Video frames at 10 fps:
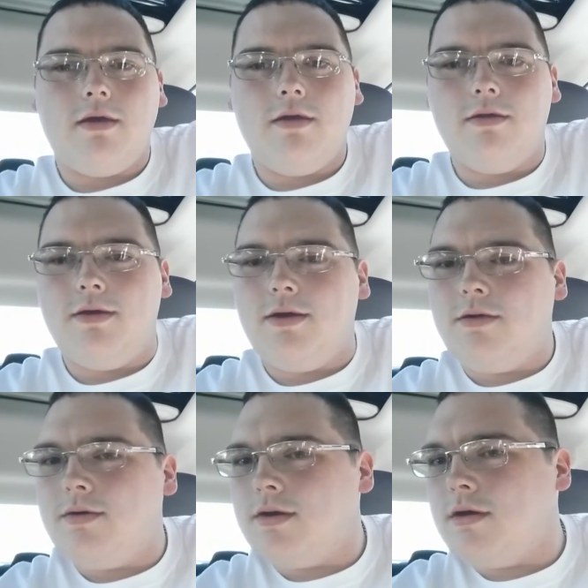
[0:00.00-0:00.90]
And
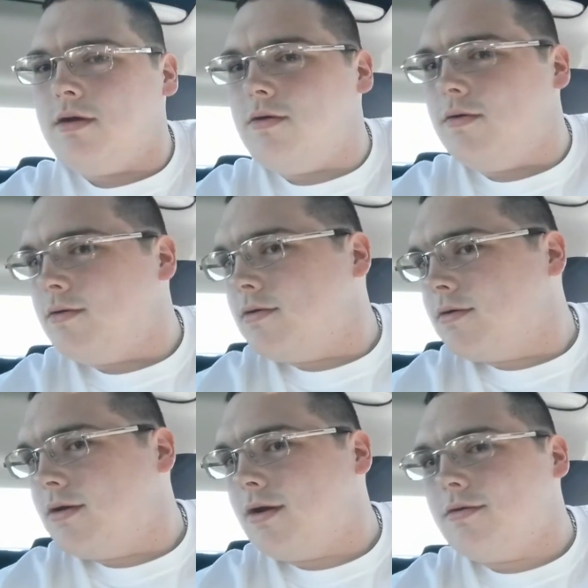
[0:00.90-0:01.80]
there we go.
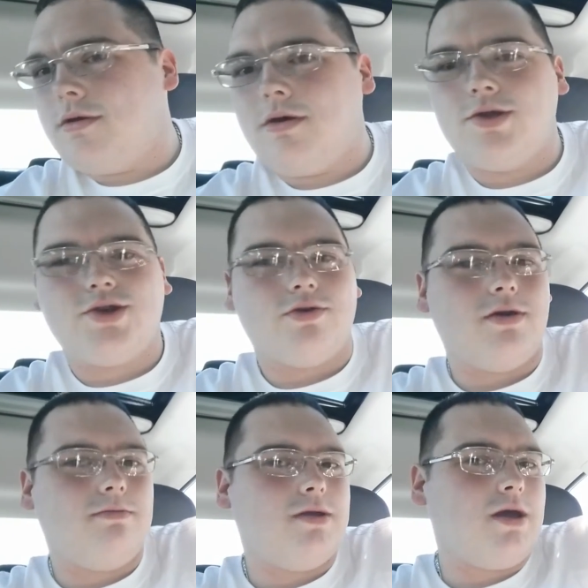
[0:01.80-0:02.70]
Got her all
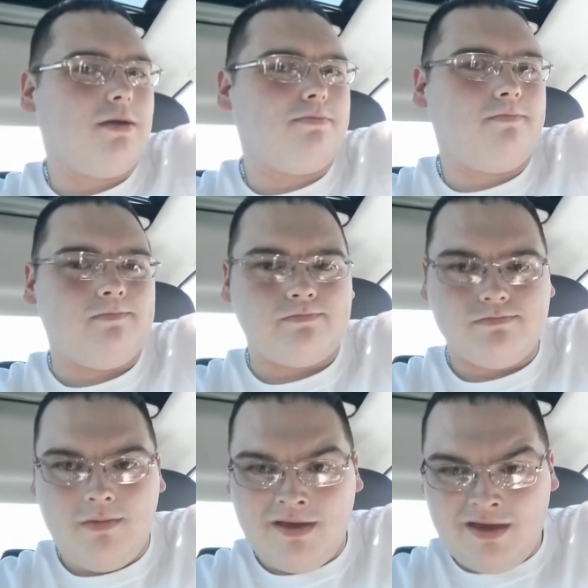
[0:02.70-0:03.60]
trimmed up.
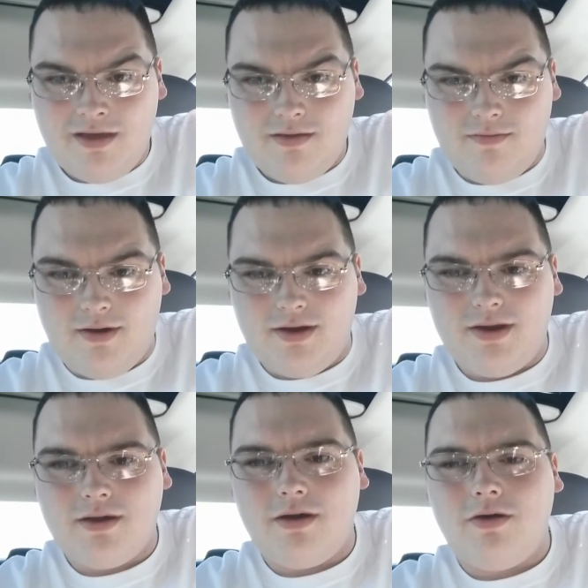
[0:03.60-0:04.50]

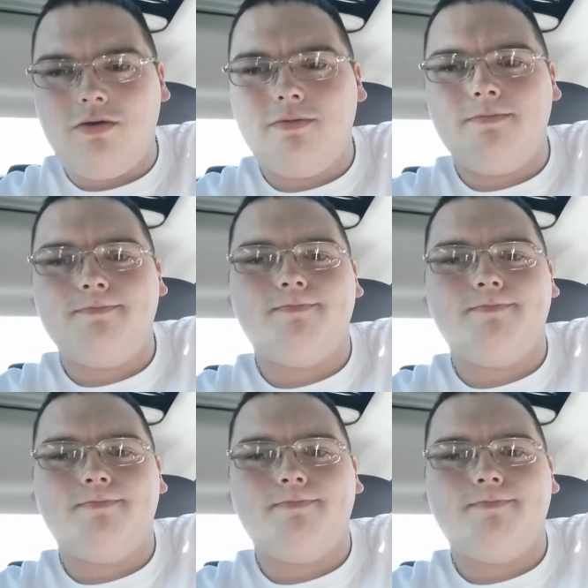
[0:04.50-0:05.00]
Ready to go.